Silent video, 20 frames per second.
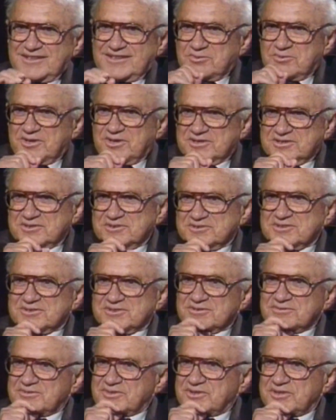Rutgers is
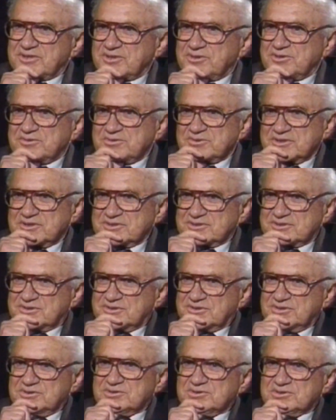a very old
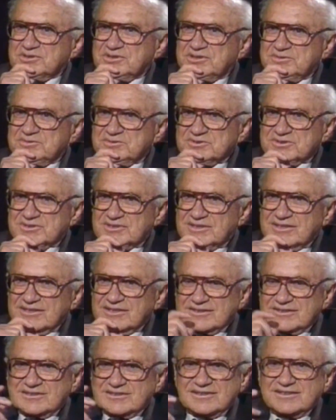institution that was
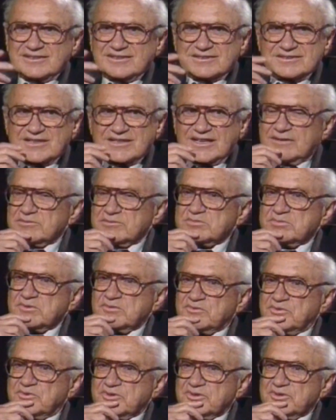established
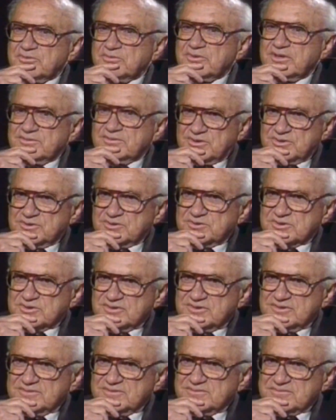before the
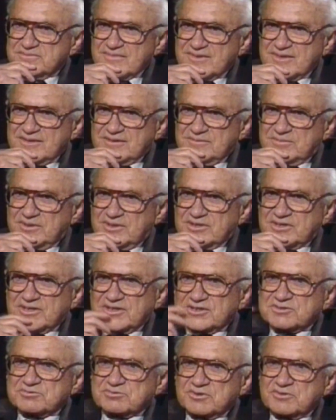Revolution by the
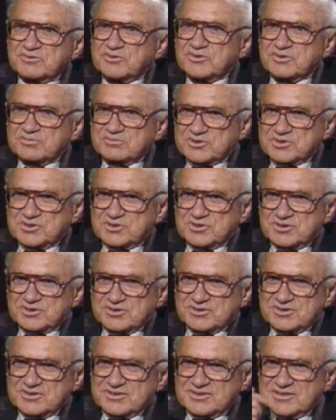Dutch Reformed
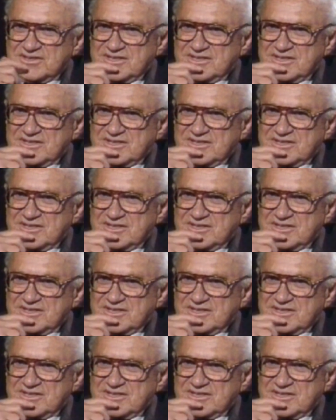Church.